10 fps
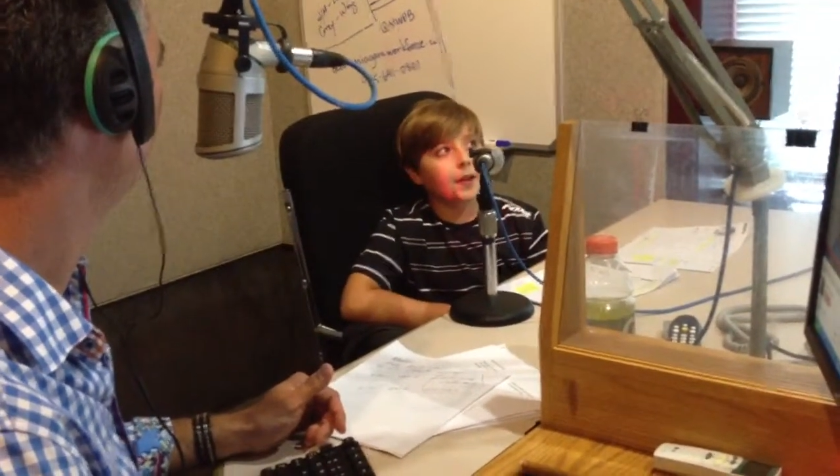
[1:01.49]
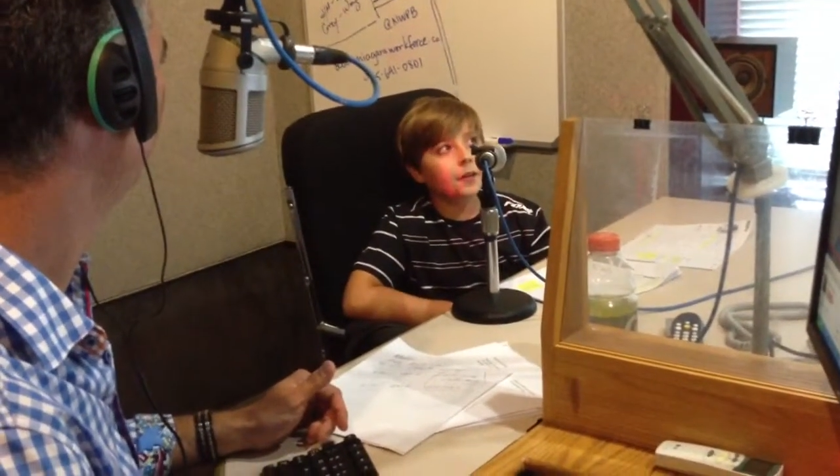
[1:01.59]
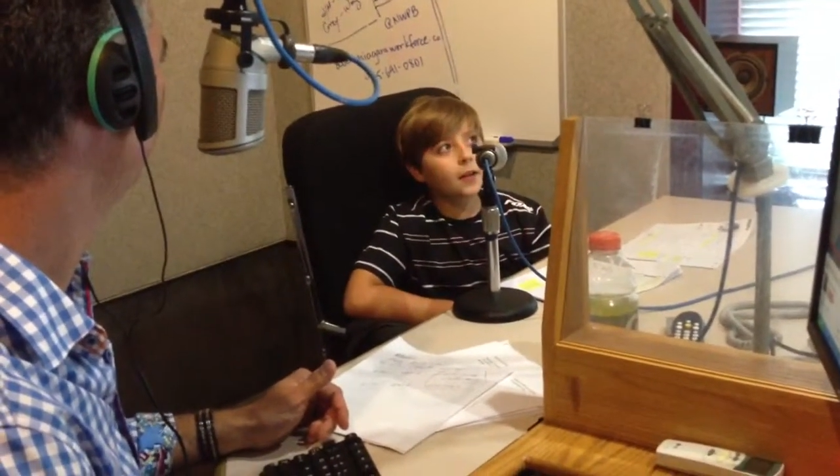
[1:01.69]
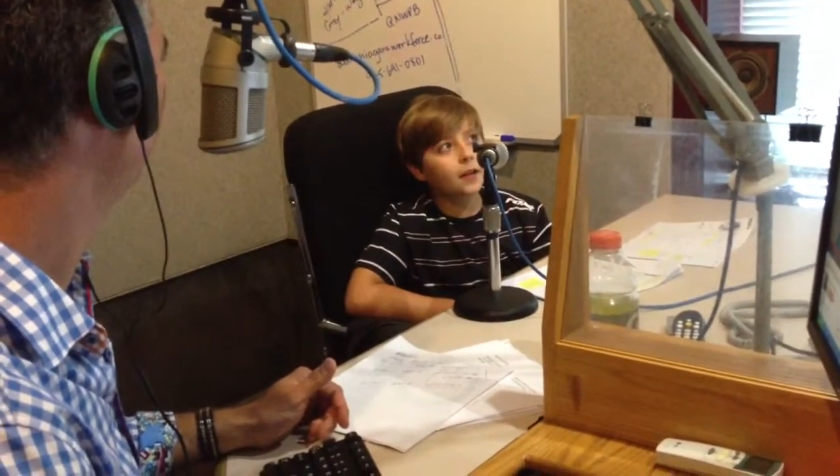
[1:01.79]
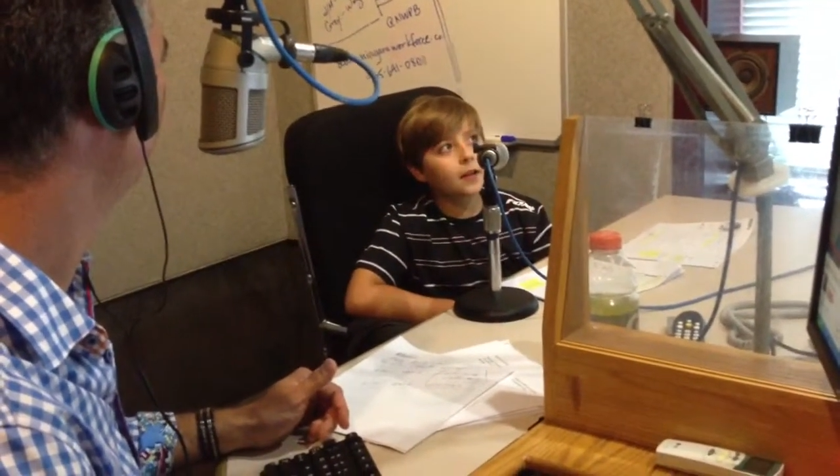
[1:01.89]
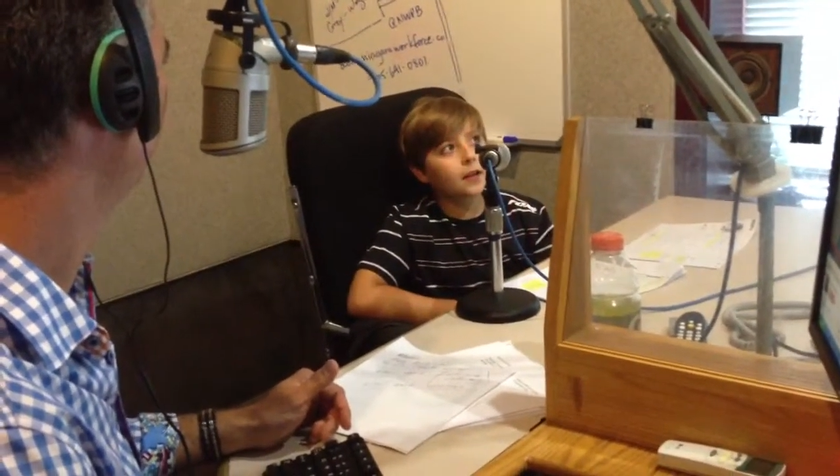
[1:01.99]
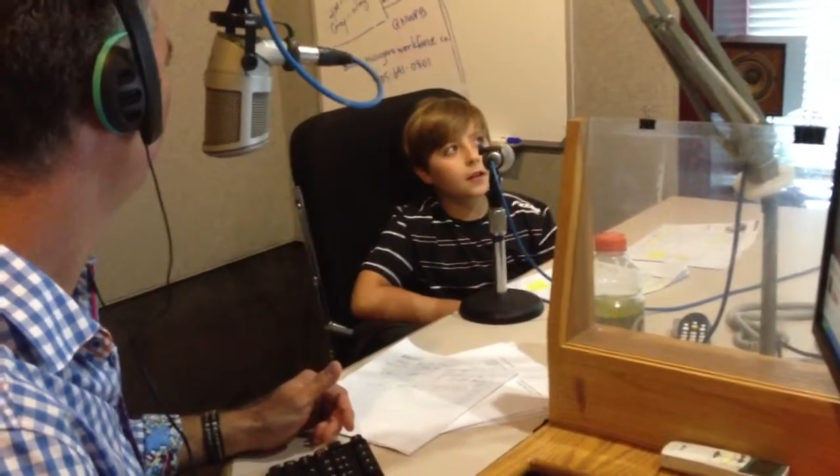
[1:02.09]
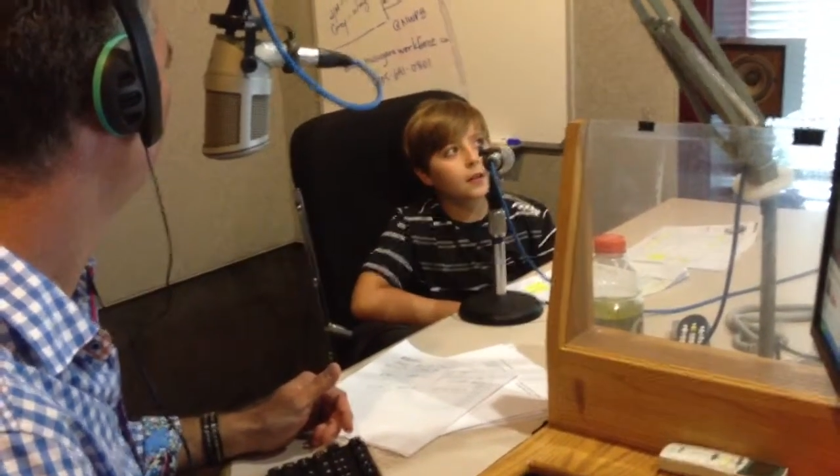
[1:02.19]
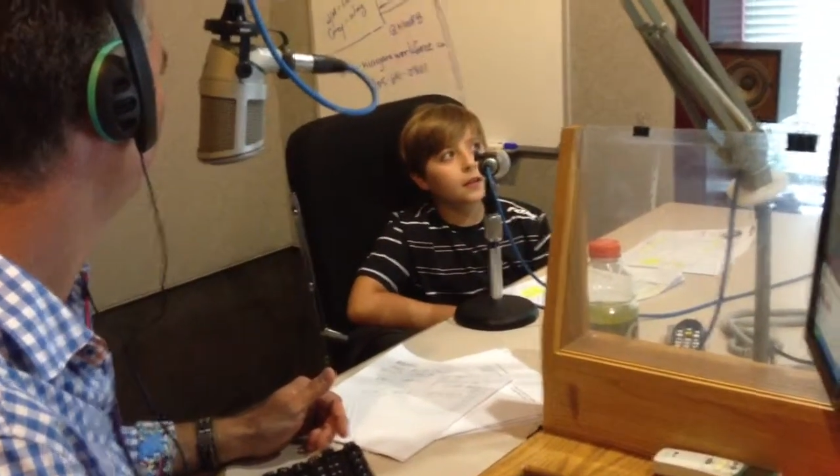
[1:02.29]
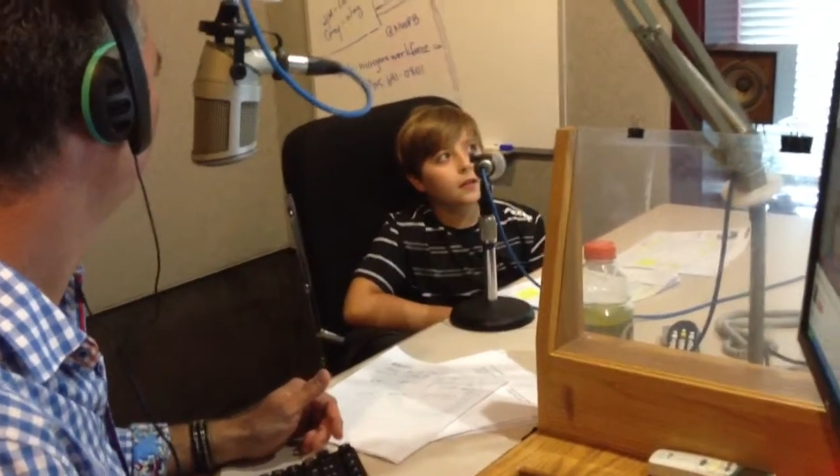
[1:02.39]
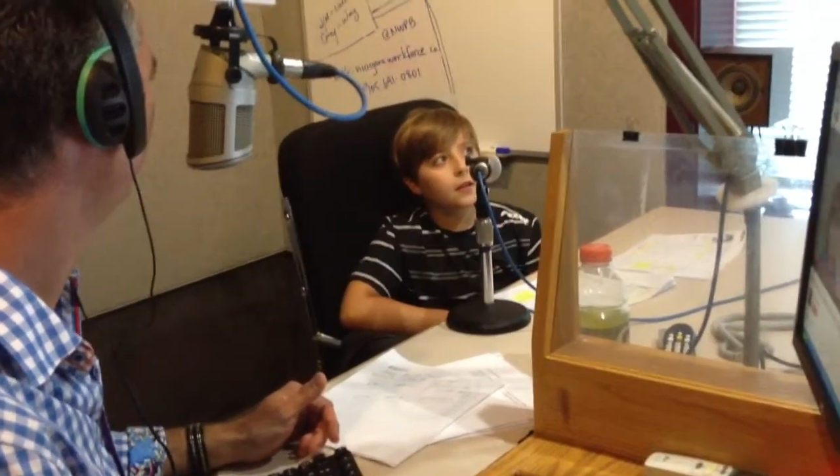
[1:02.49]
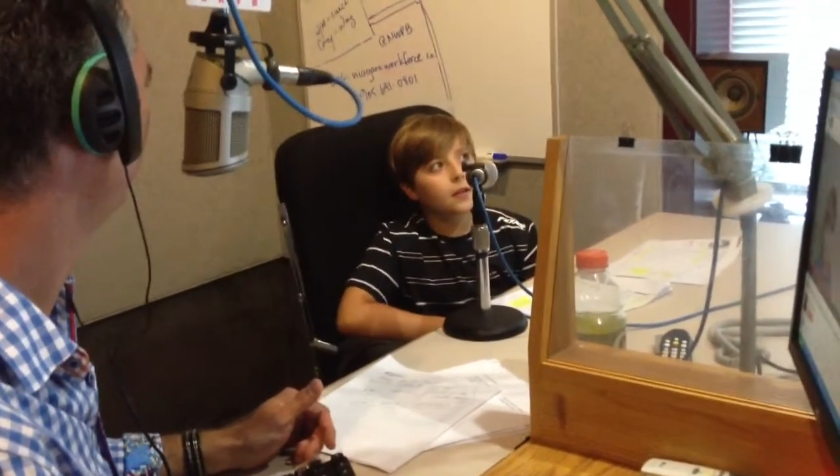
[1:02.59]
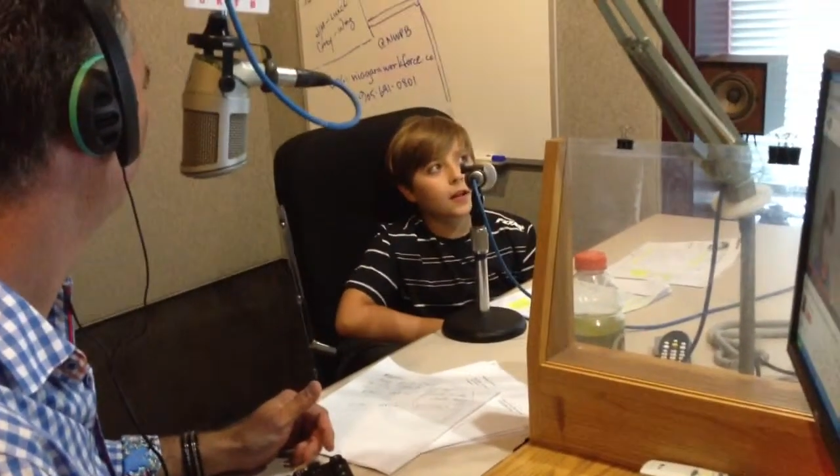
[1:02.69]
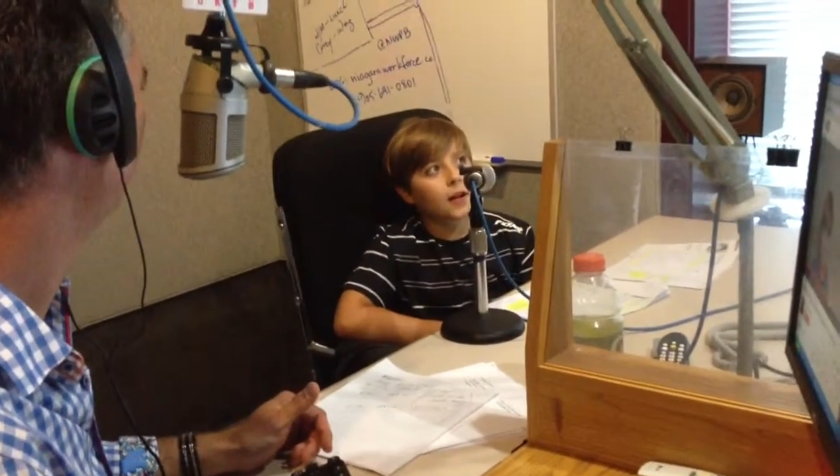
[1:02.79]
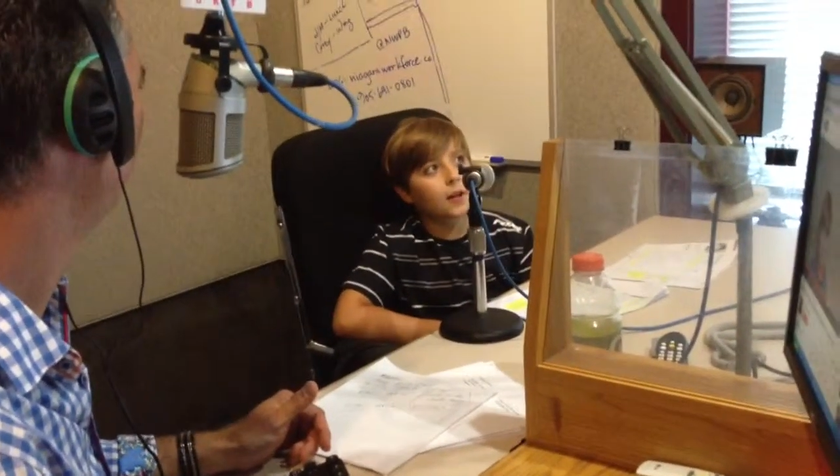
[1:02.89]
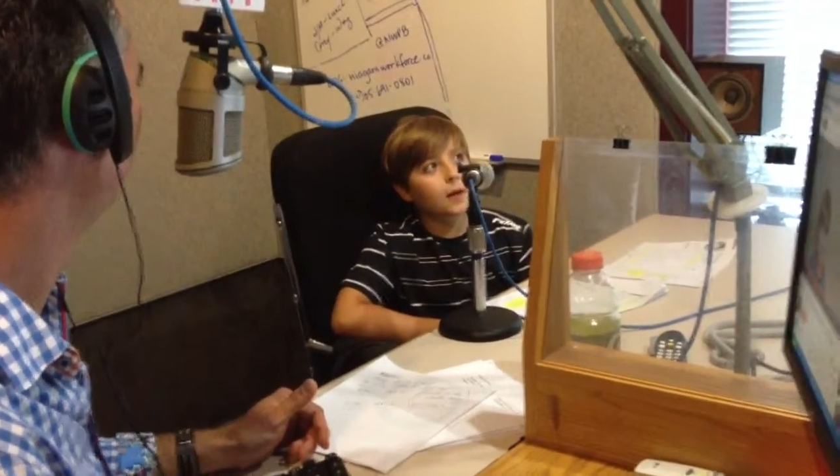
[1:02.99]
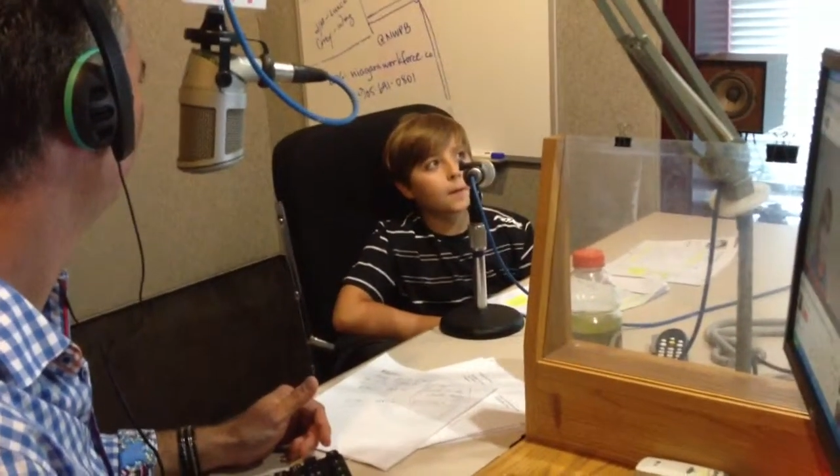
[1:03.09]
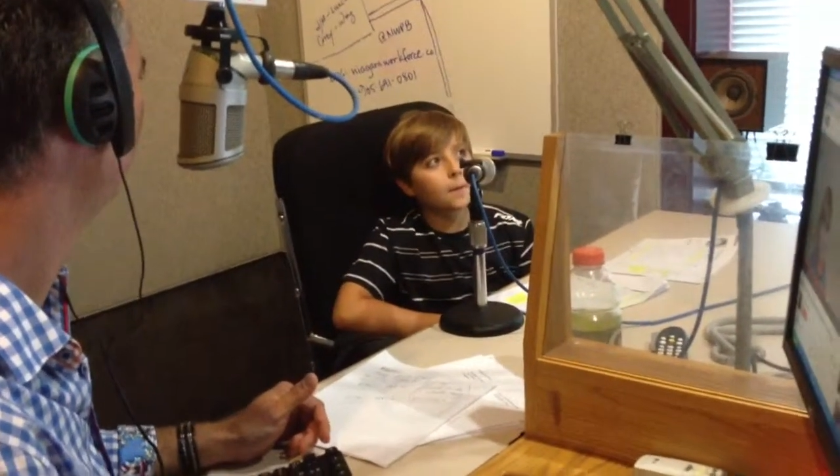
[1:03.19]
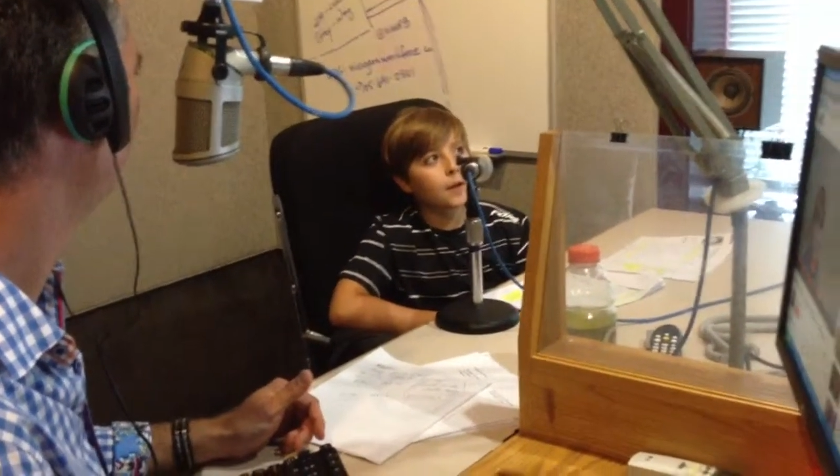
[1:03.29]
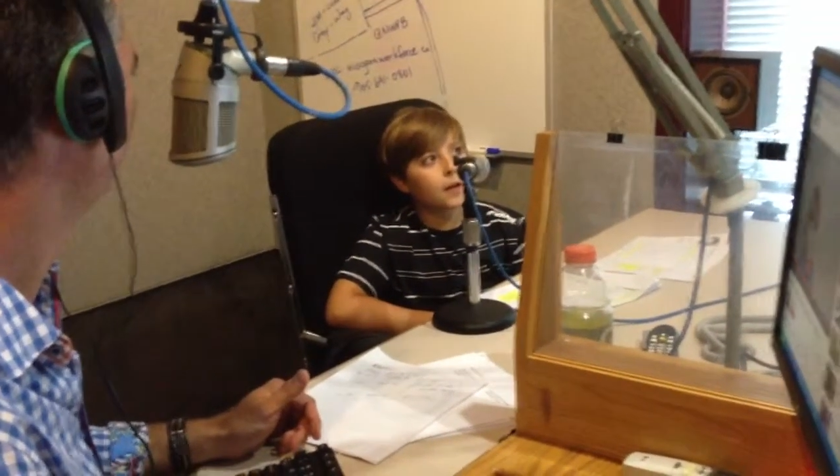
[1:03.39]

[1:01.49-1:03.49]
think, I have